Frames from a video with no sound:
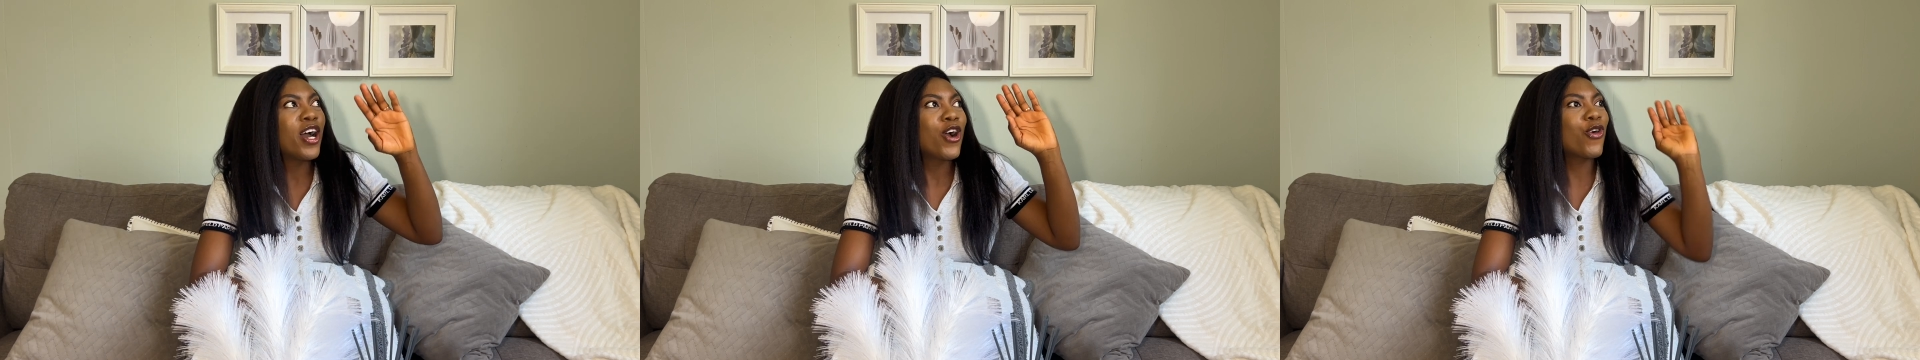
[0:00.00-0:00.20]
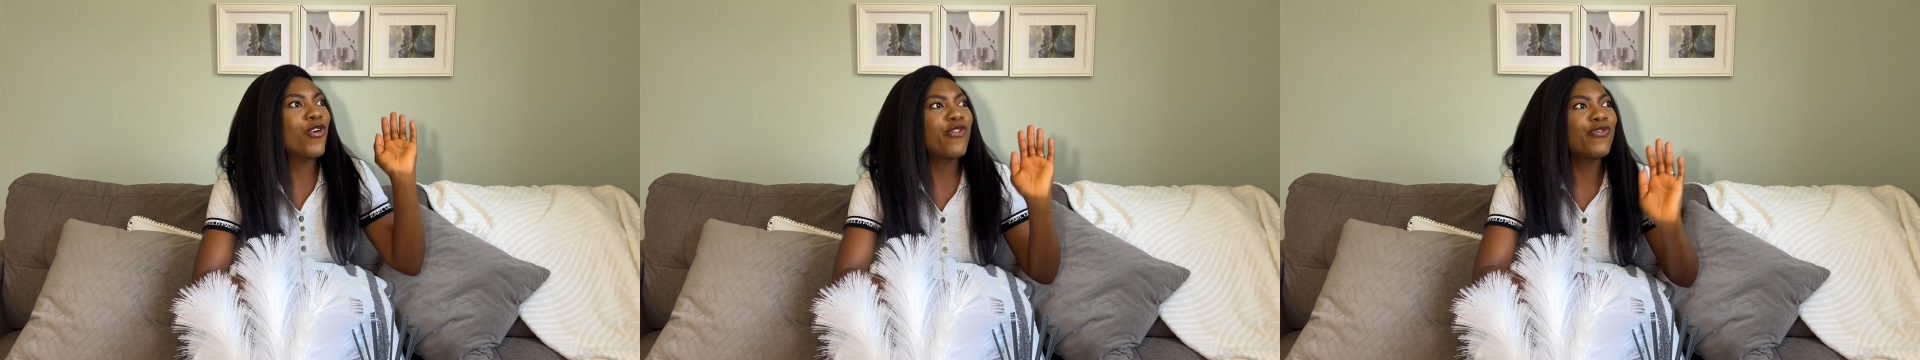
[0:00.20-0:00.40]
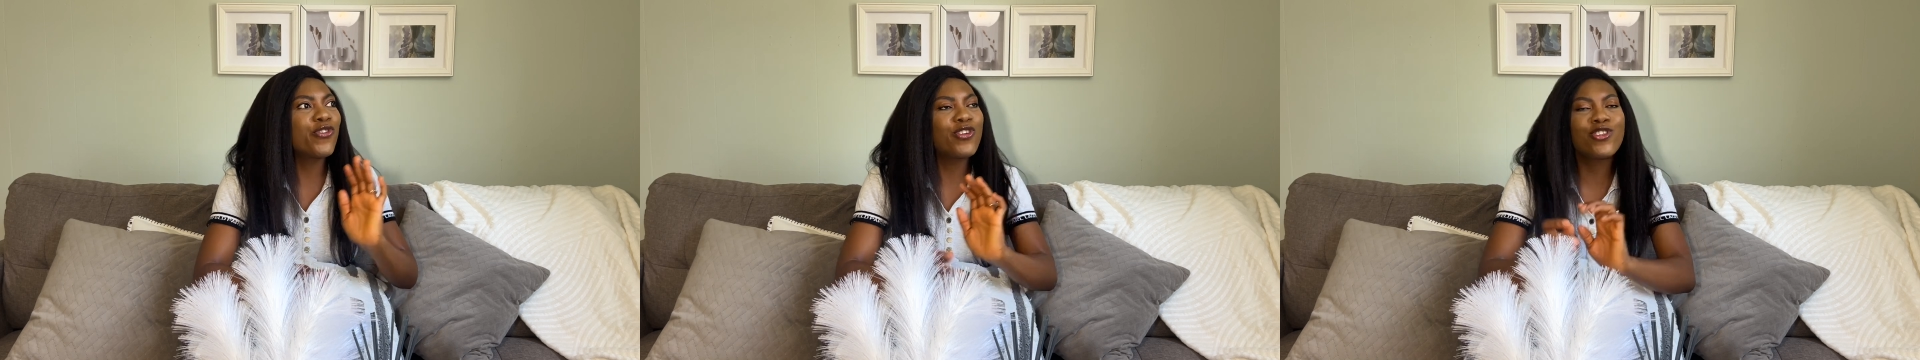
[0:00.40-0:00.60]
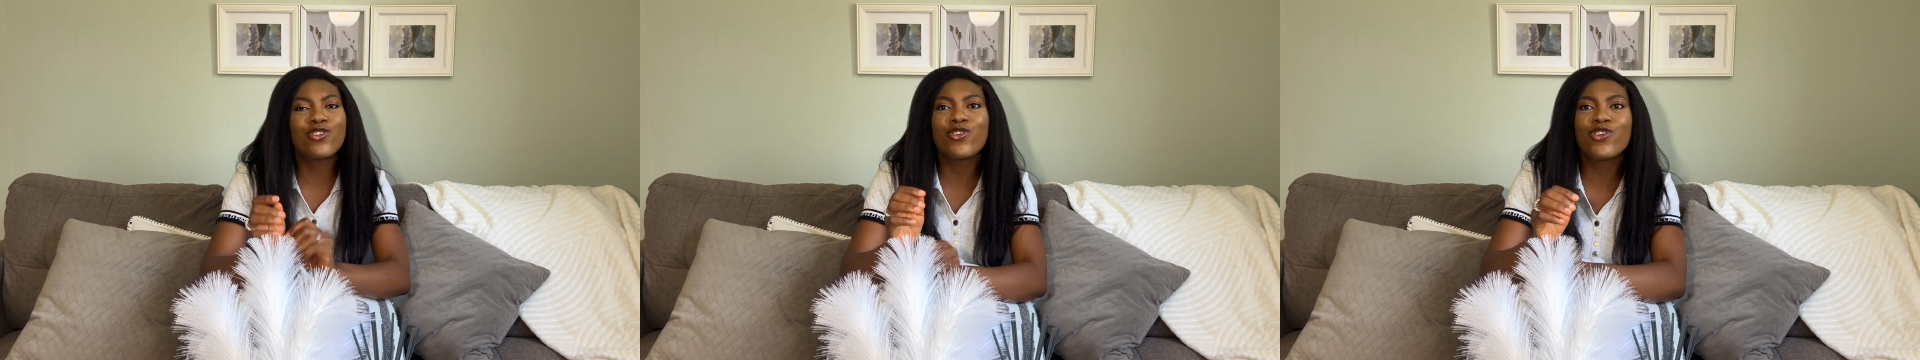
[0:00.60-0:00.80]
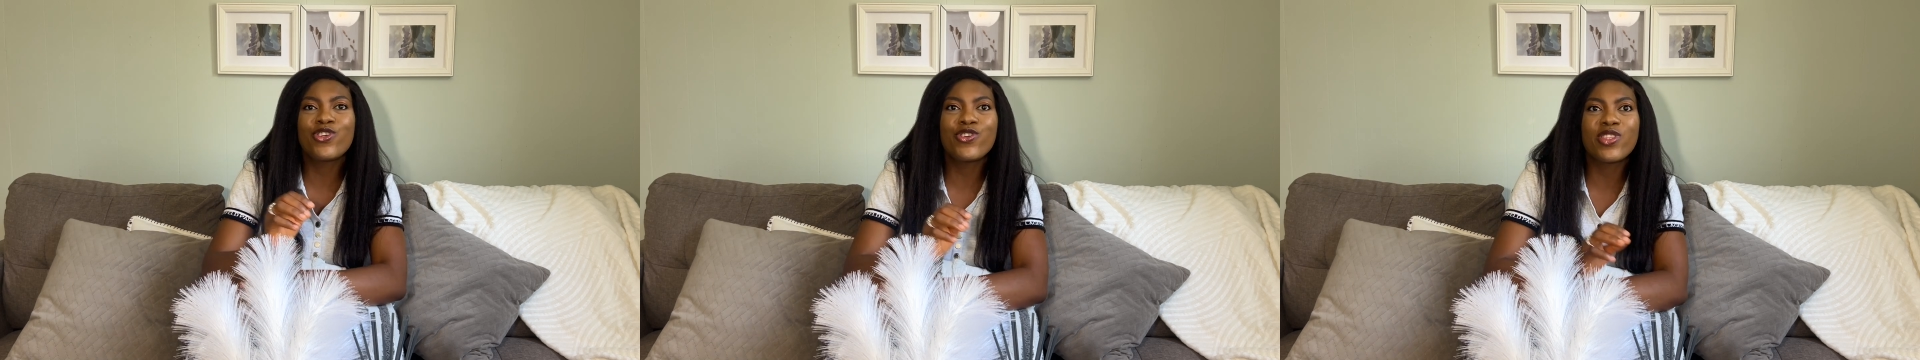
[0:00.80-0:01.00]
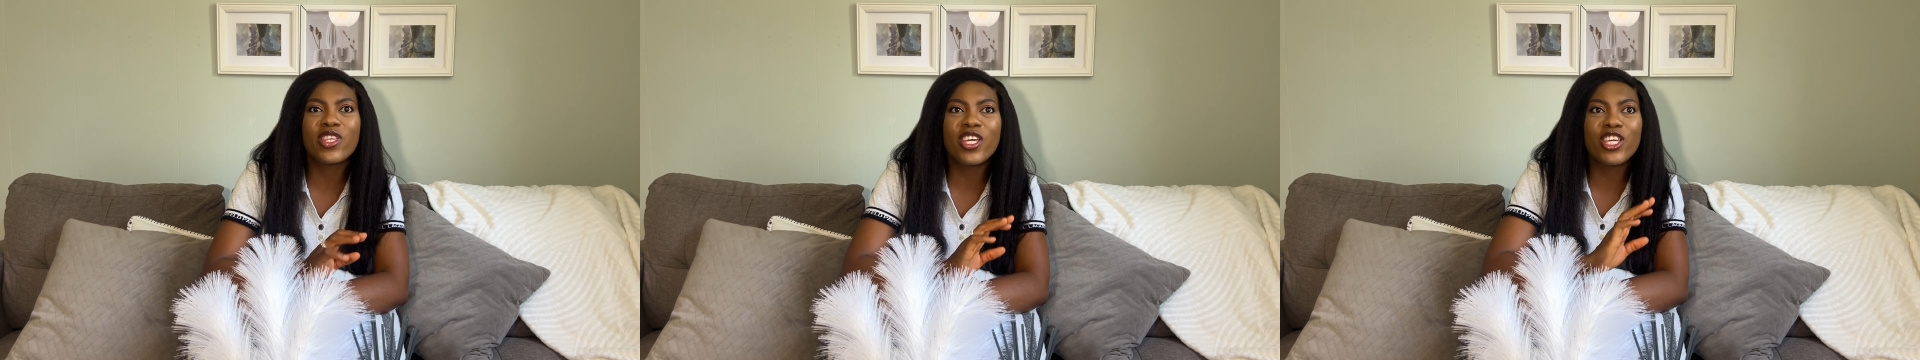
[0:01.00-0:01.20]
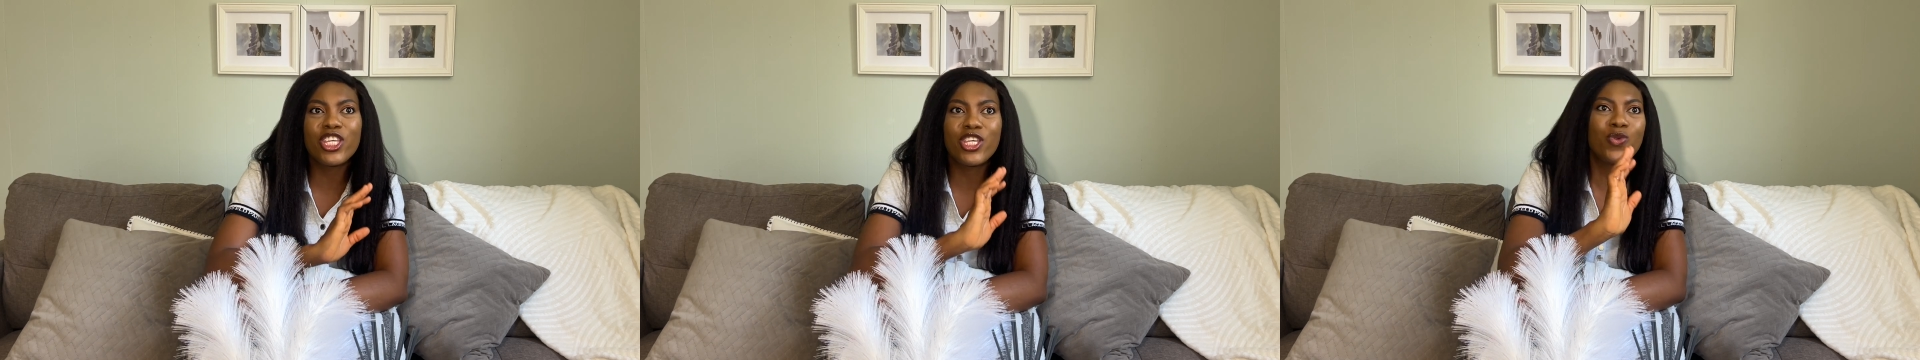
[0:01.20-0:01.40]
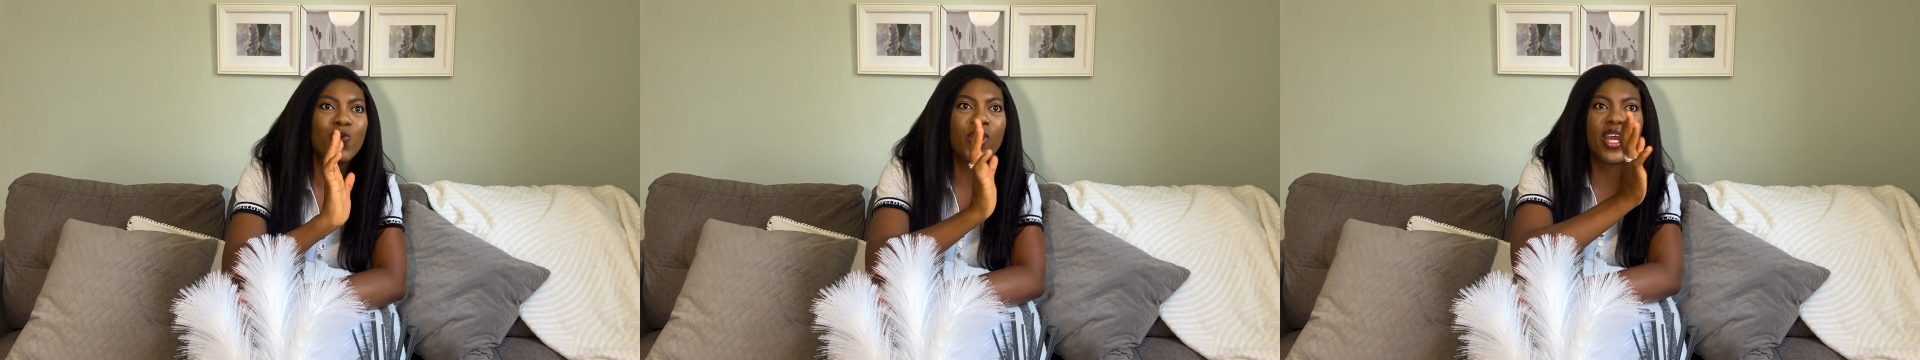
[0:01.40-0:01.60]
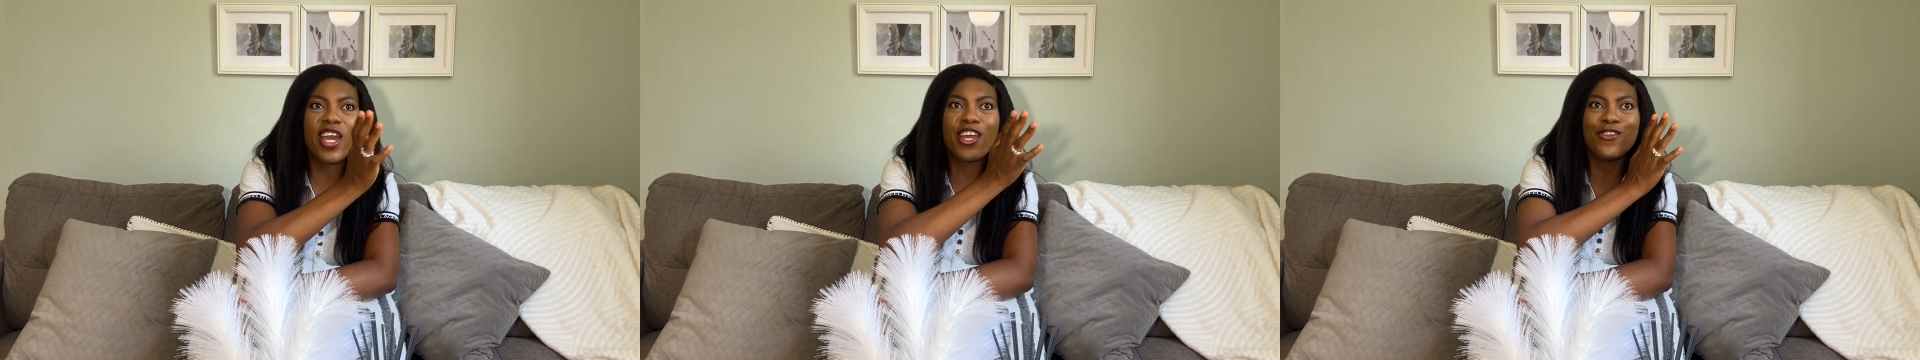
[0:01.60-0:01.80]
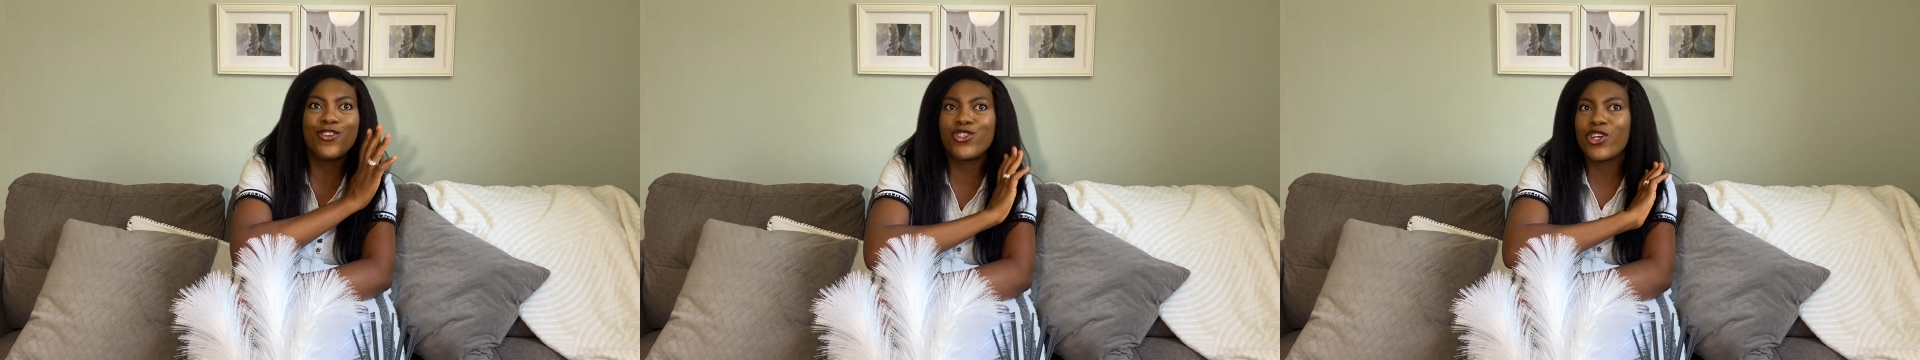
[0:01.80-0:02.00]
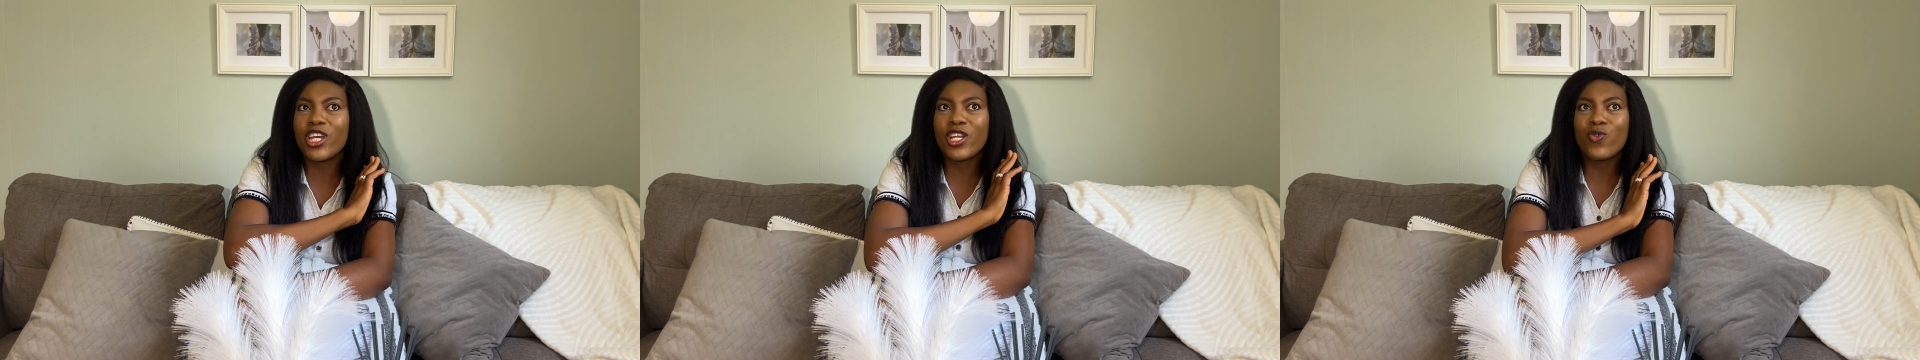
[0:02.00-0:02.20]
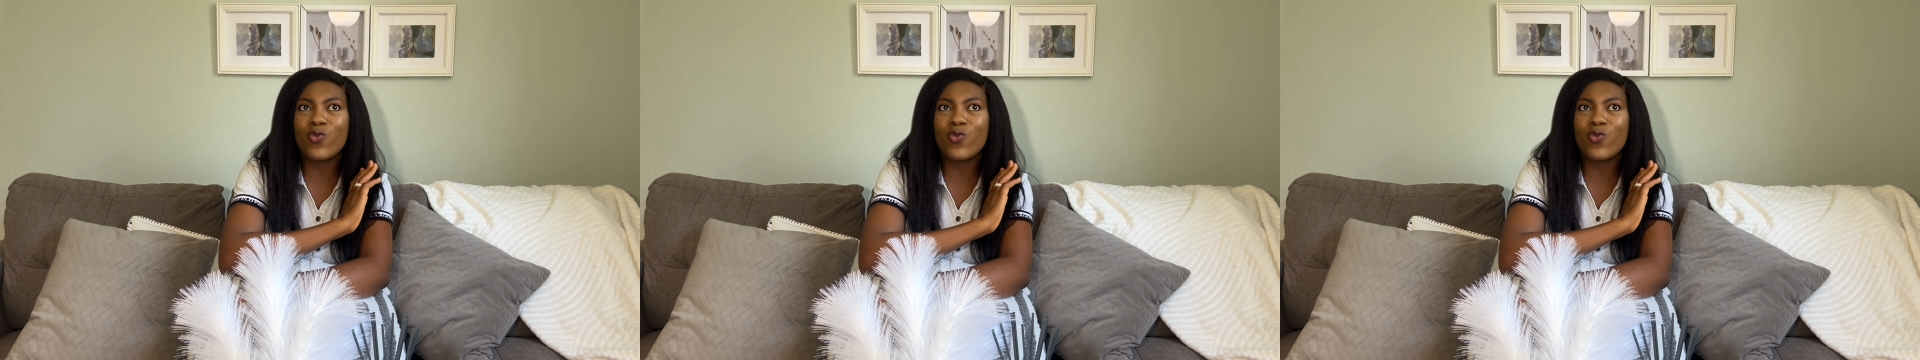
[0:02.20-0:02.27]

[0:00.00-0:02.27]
comfort zone you think you were enjoying